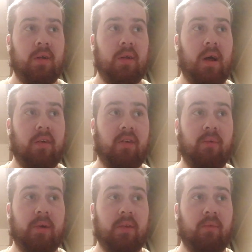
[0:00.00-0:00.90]
last time
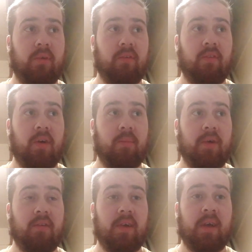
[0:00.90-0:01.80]
because it wasn't very
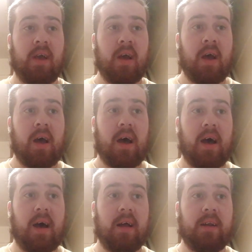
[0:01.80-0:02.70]
busy.
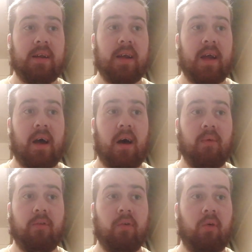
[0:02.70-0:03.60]
And yeah,
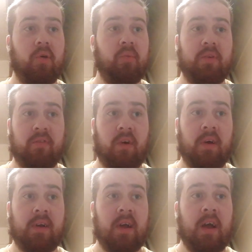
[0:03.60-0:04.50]
I'm sure it'll be
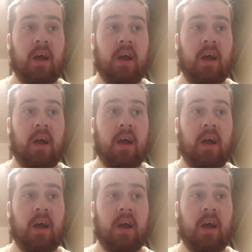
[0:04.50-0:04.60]
fine.